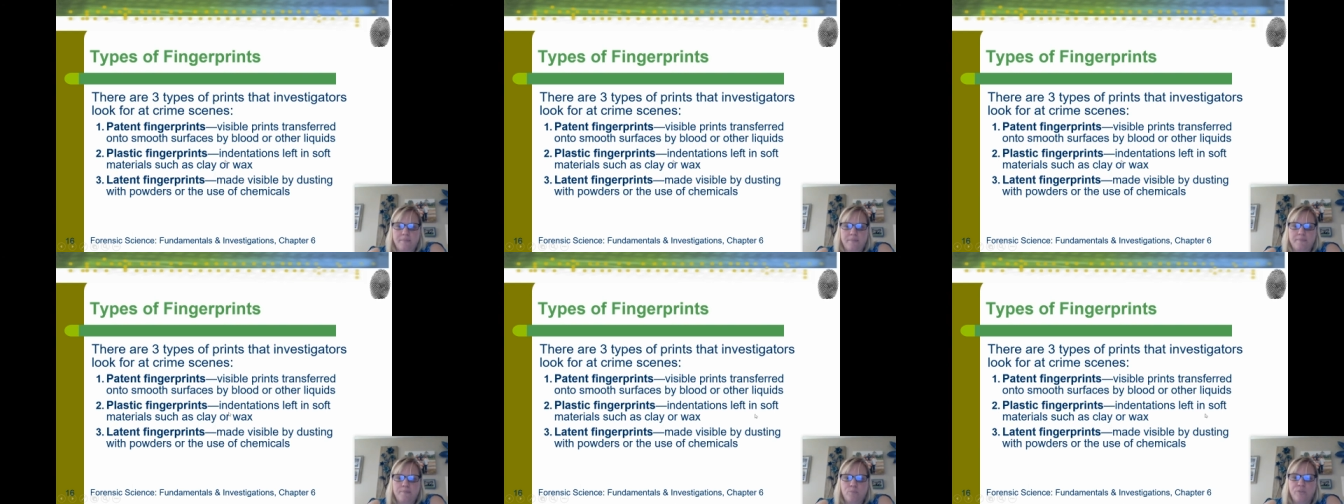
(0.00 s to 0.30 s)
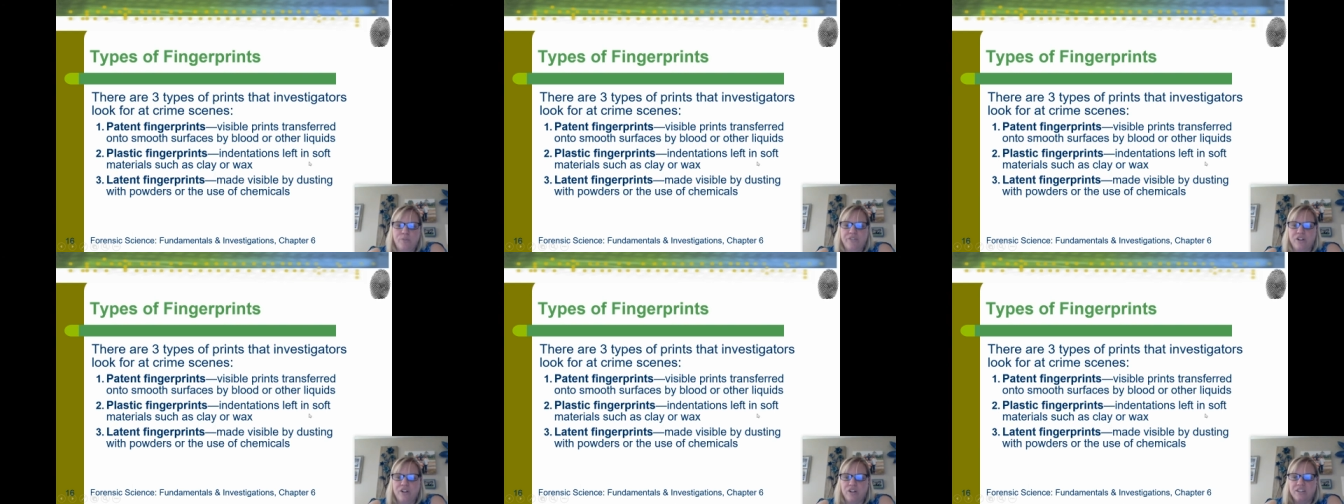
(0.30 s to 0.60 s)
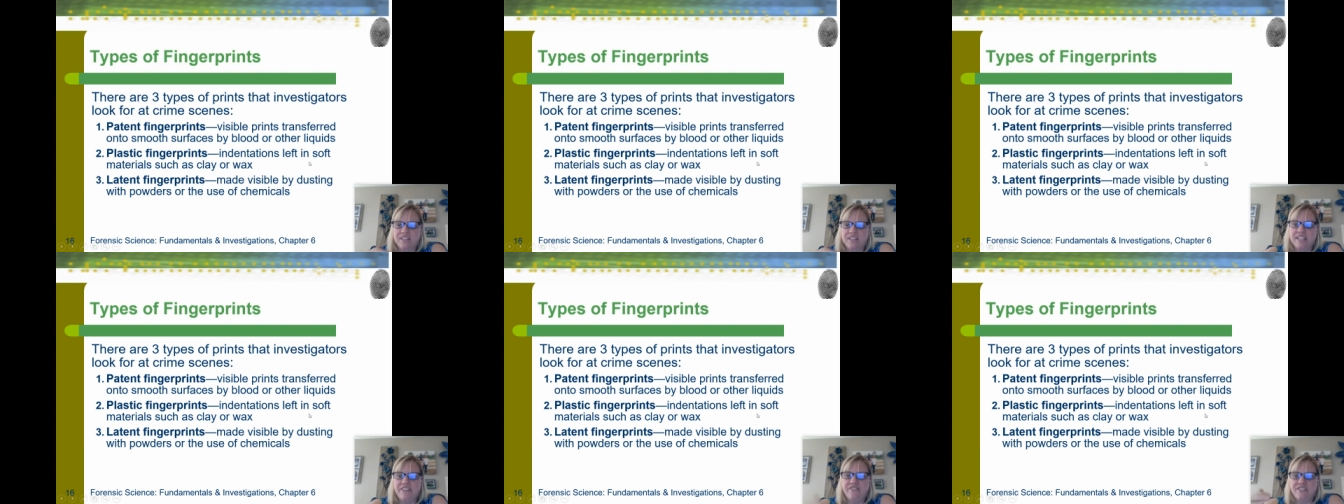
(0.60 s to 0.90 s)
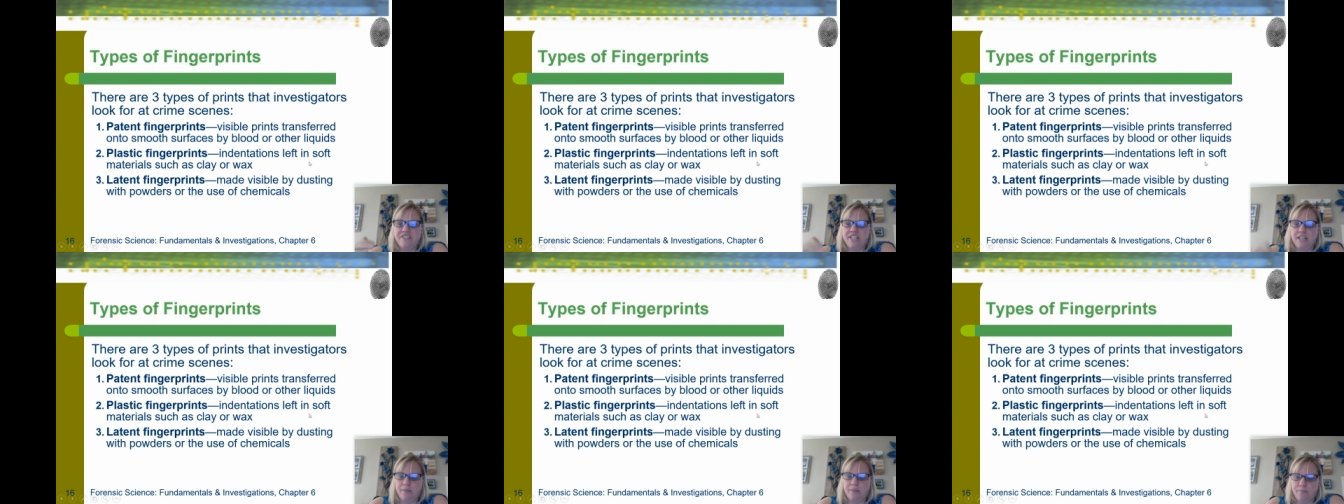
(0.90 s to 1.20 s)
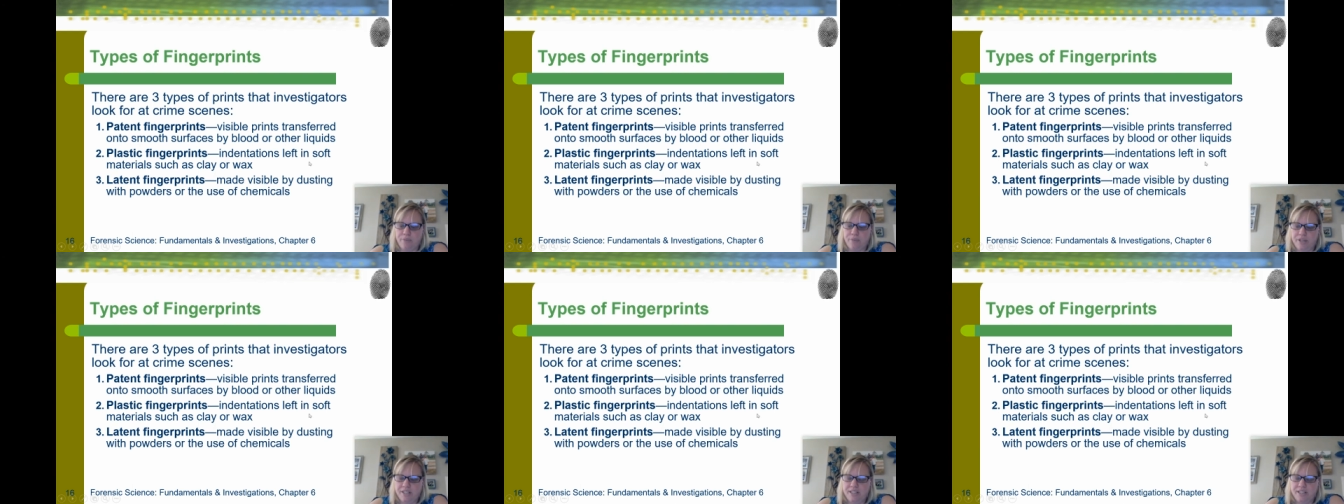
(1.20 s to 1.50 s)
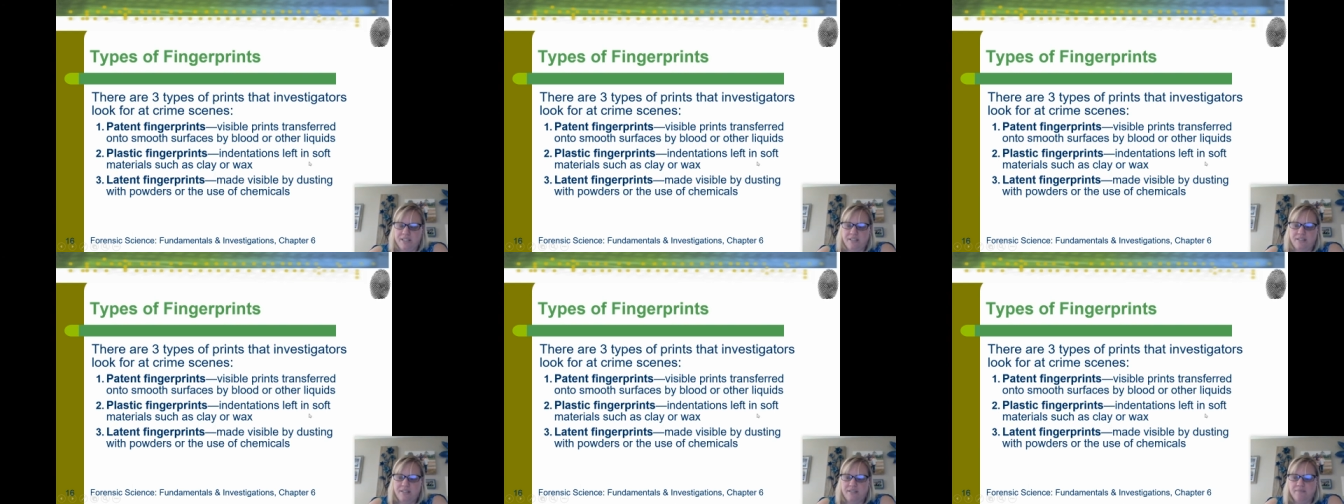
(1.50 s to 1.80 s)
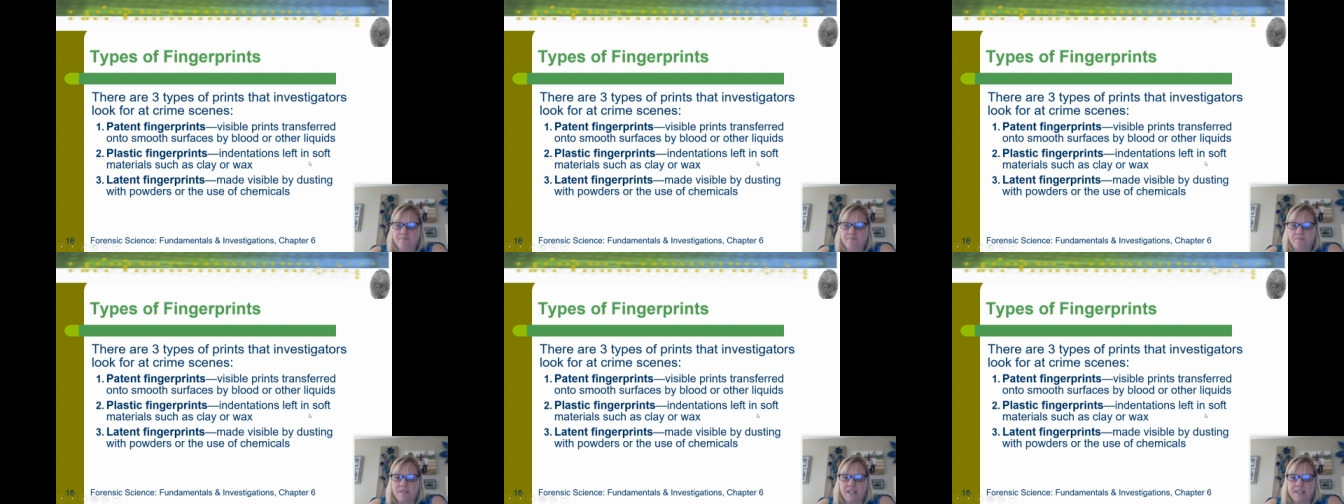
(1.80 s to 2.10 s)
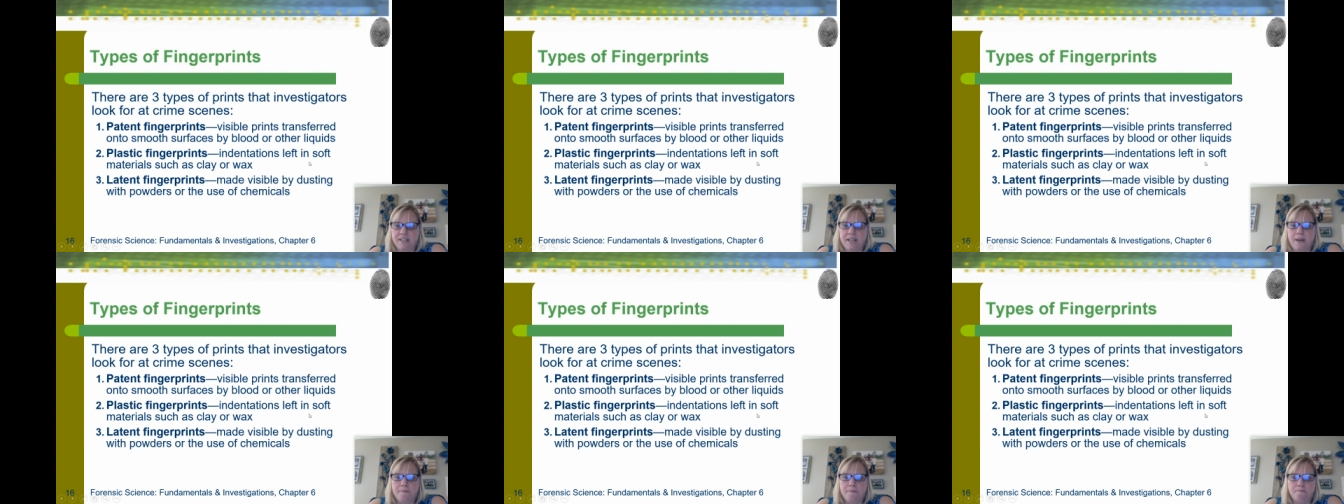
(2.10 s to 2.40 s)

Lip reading: when they're lifting prints like that.